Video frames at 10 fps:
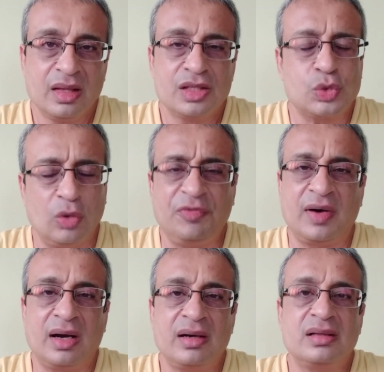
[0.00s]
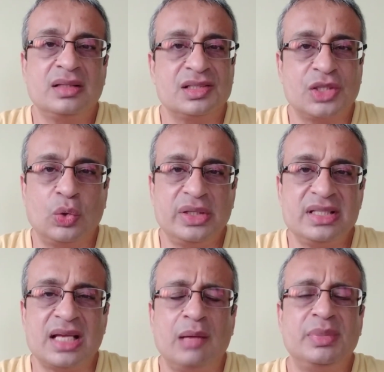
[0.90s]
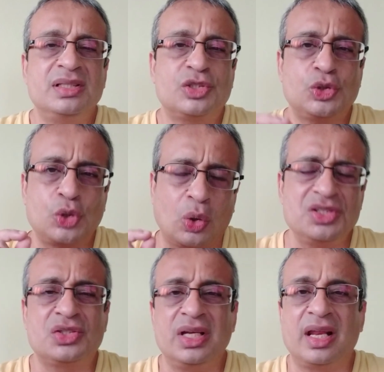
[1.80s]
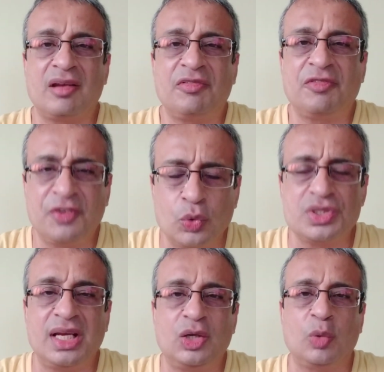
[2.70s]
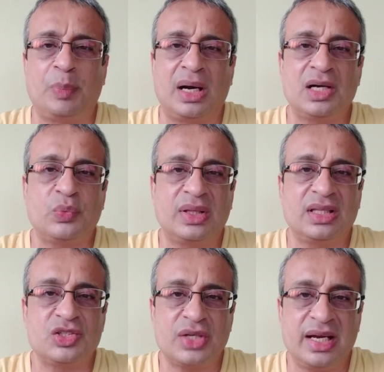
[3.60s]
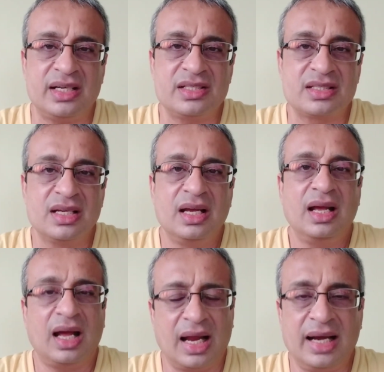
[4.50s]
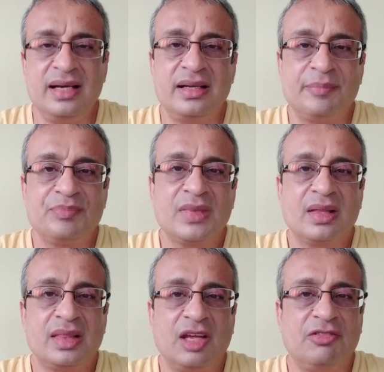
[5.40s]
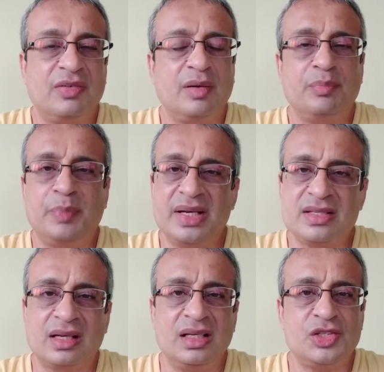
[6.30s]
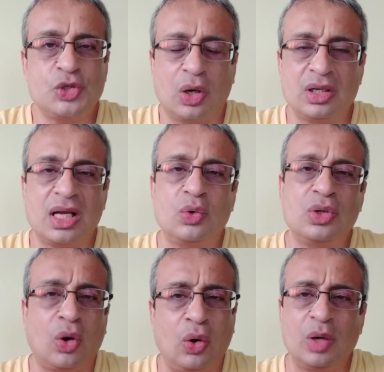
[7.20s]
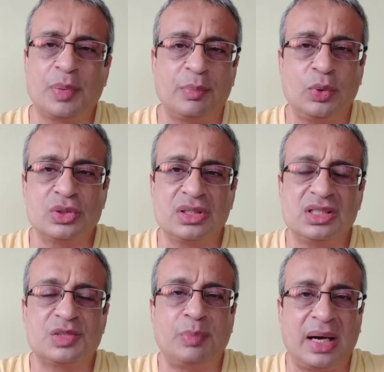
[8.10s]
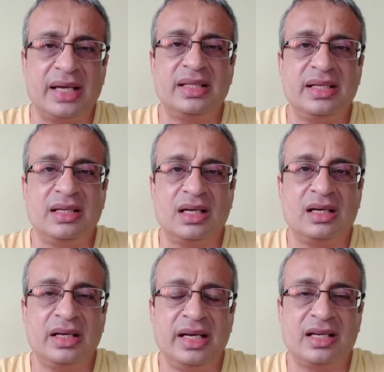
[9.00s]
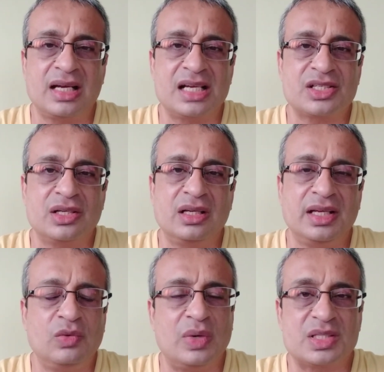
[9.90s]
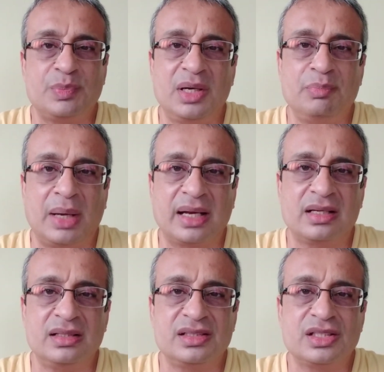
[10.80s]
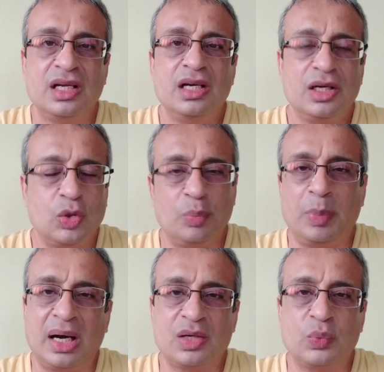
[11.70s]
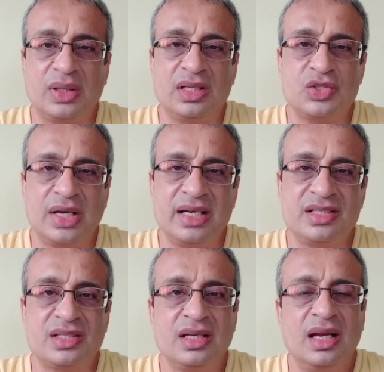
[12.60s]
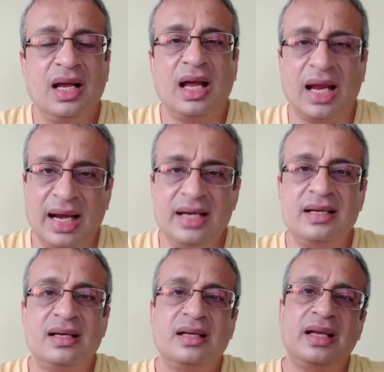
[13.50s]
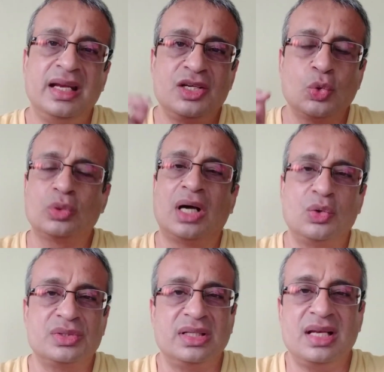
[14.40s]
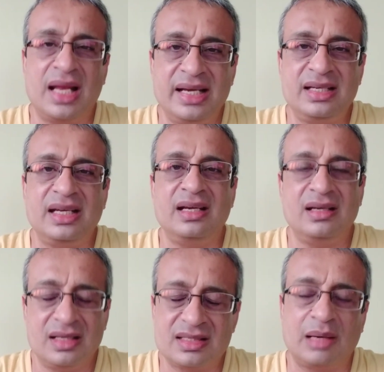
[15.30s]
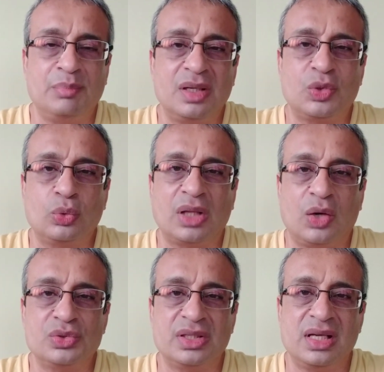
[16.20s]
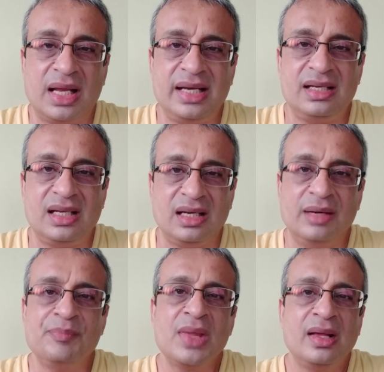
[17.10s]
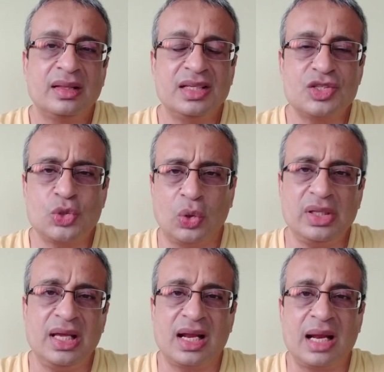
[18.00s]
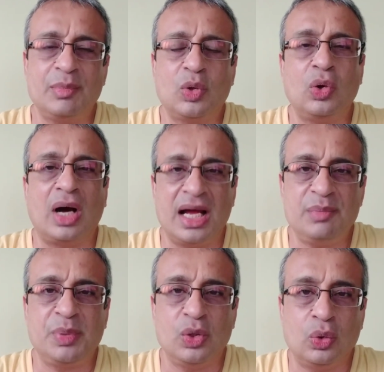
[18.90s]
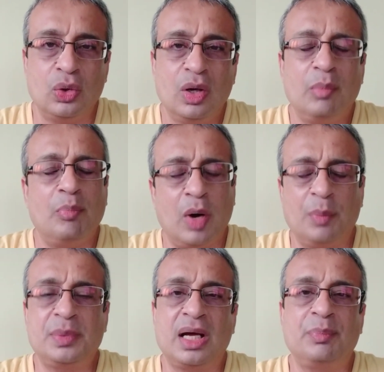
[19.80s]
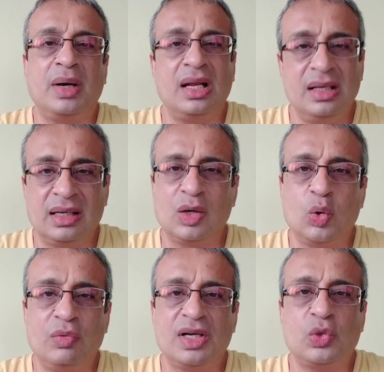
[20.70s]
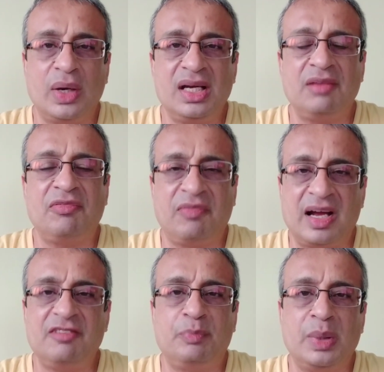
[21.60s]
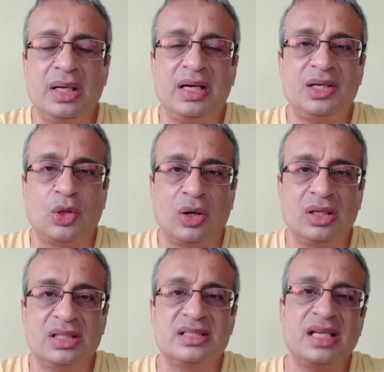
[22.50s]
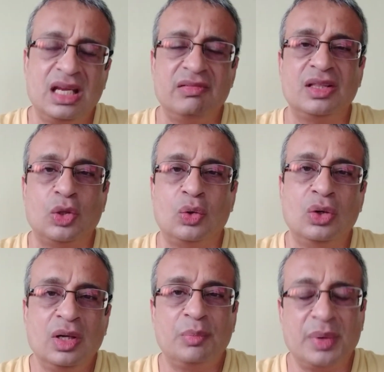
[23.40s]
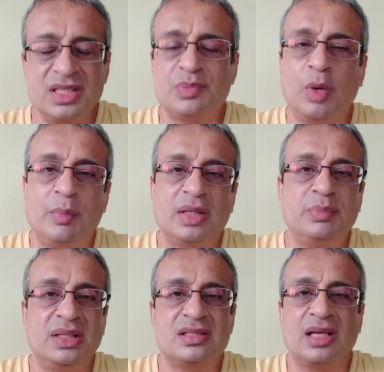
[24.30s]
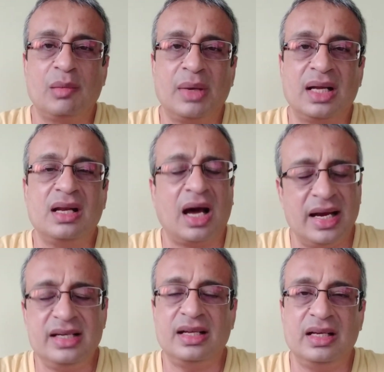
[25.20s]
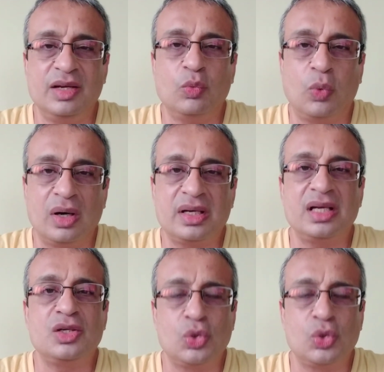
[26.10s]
So far, the Saudis have been staunchly refusing to part with the shares, and they've basically shot down all proposals by the uh, international investment bankers to part with the shares. And in two thousand nineteen, December two thousand nineteen, the Saudi Aramco I P O mopped up a little over twenty-five billion dollars, even though Prince Mohammed bin Salman ideally wanted